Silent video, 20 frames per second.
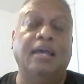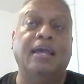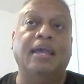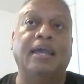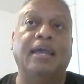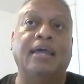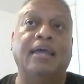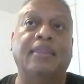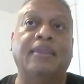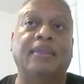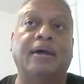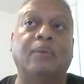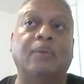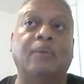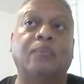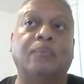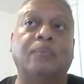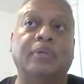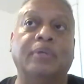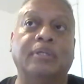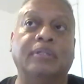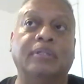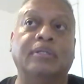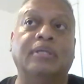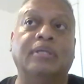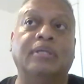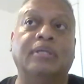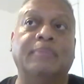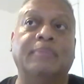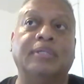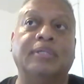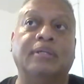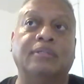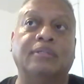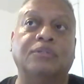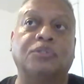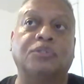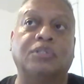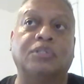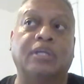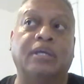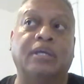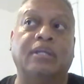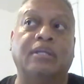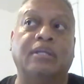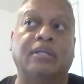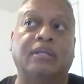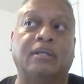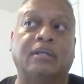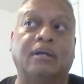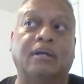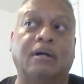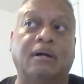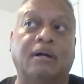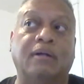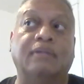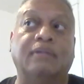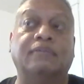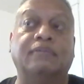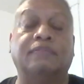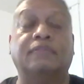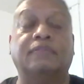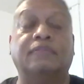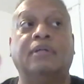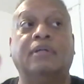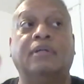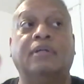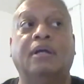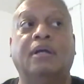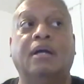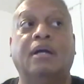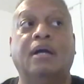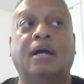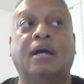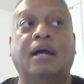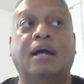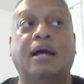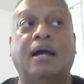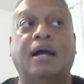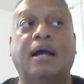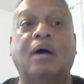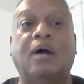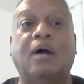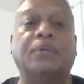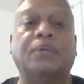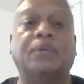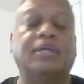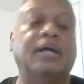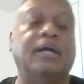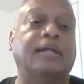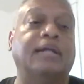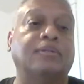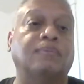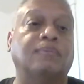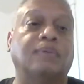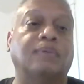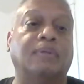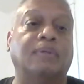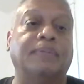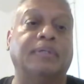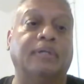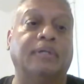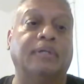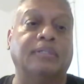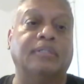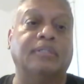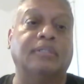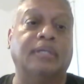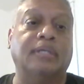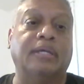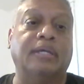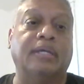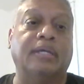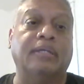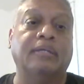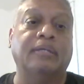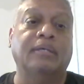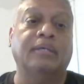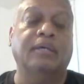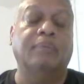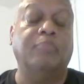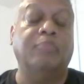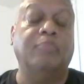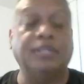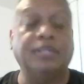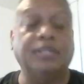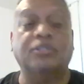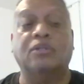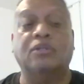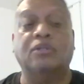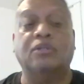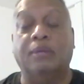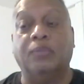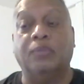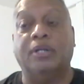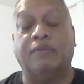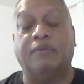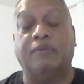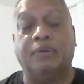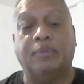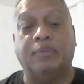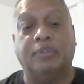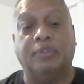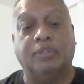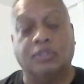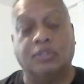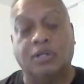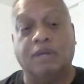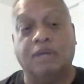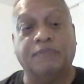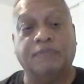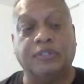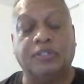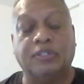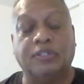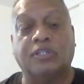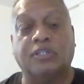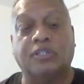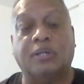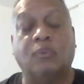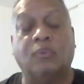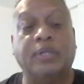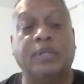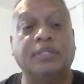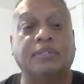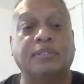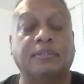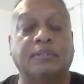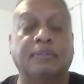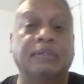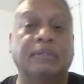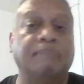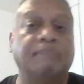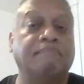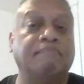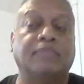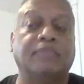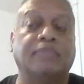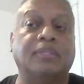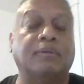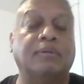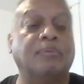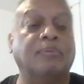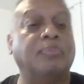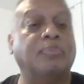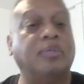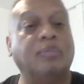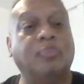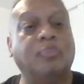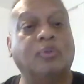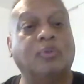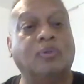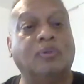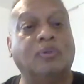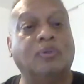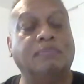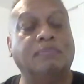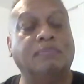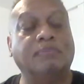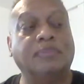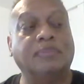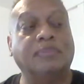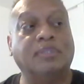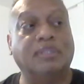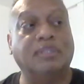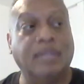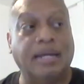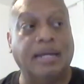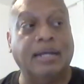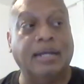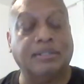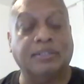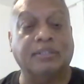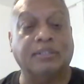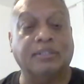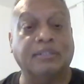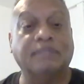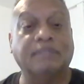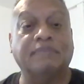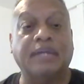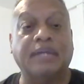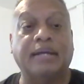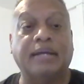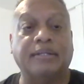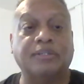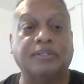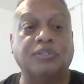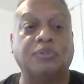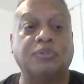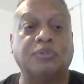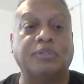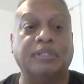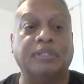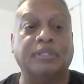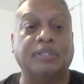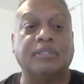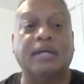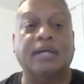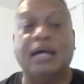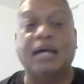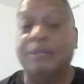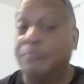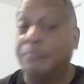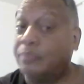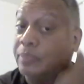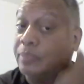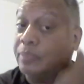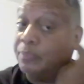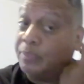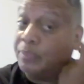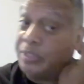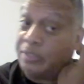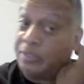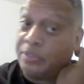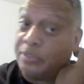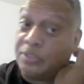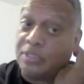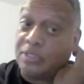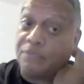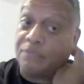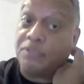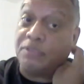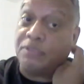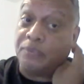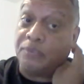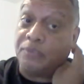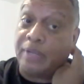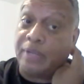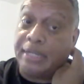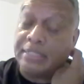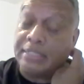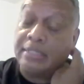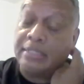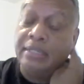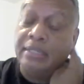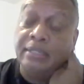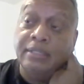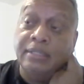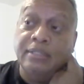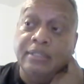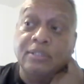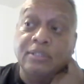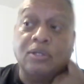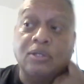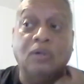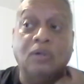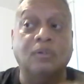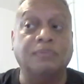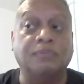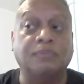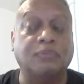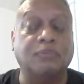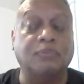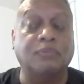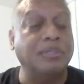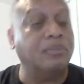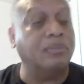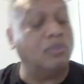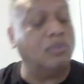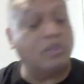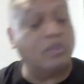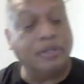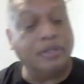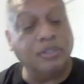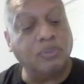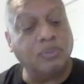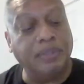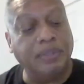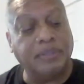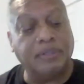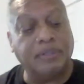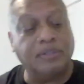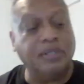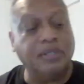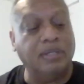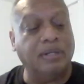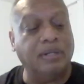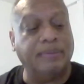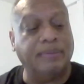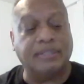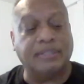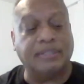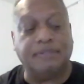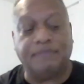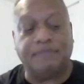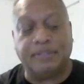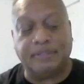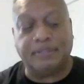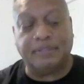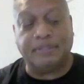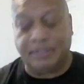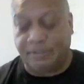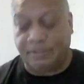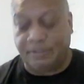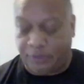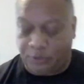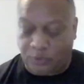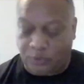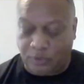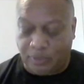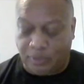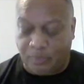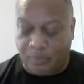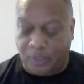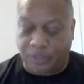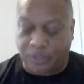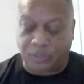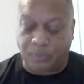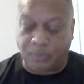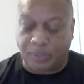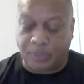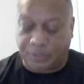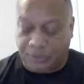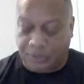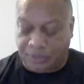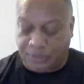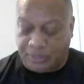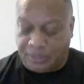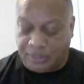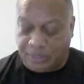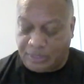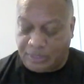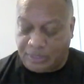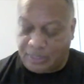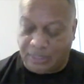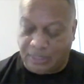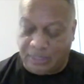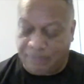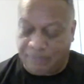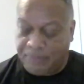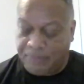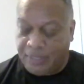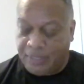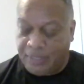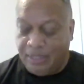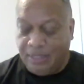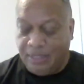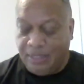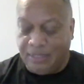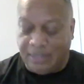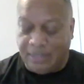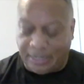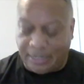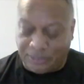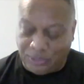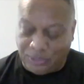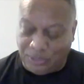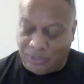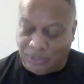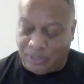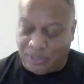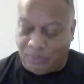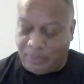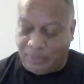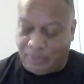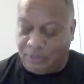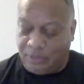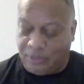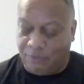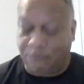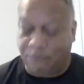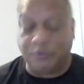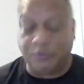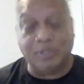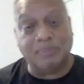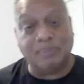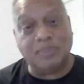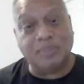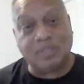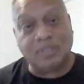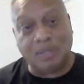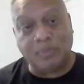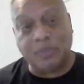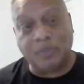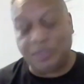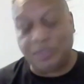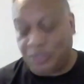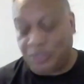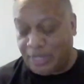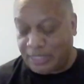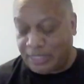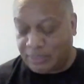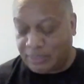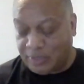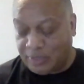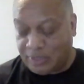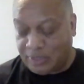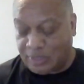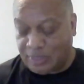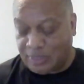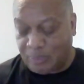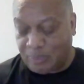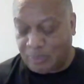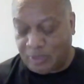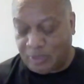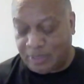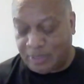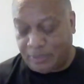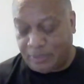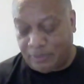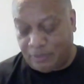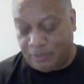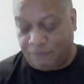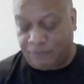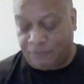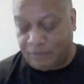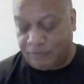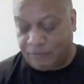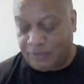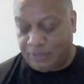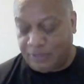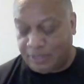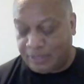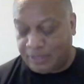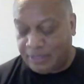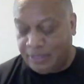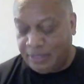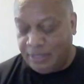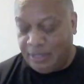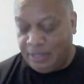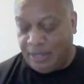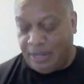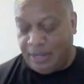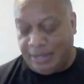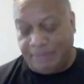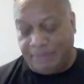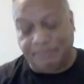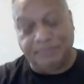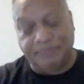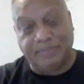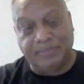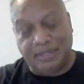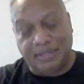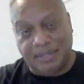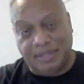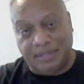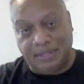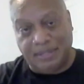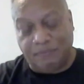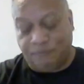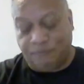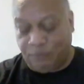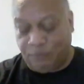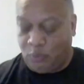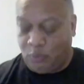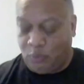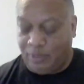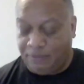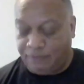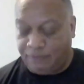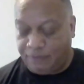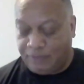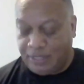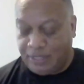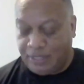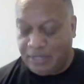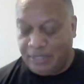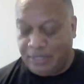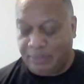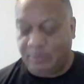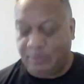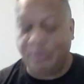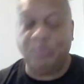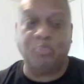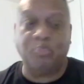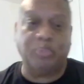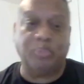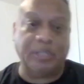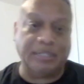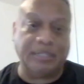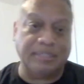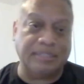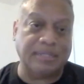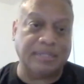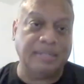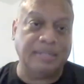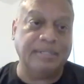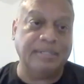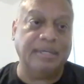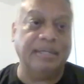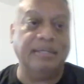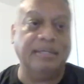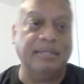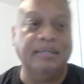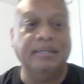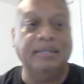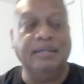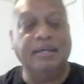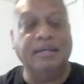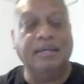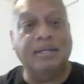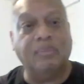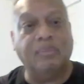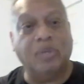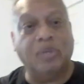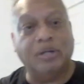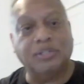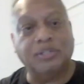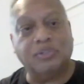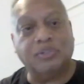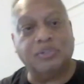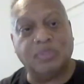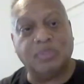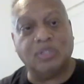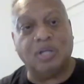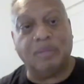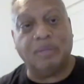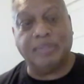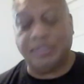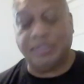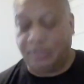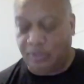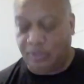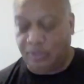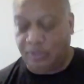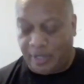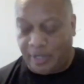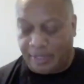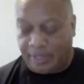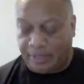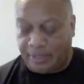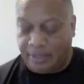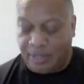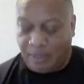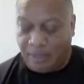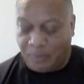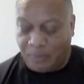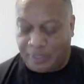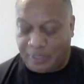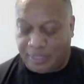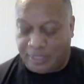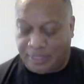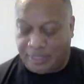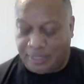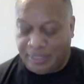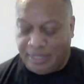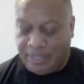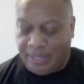And that really gave me an understanding of how we got to where we are today. Based on these conferences that I went to, there were people that actually lived that history at the time, particularly civil rights. So starting in 2013, I went to the 50th anniversary of the March on Washington, D.C. Next year, I went to Freedom Summer in Jackson, Mississippi, their 50th. And then 2015, Bloody Sunday, and a march from Selma to Montgomery.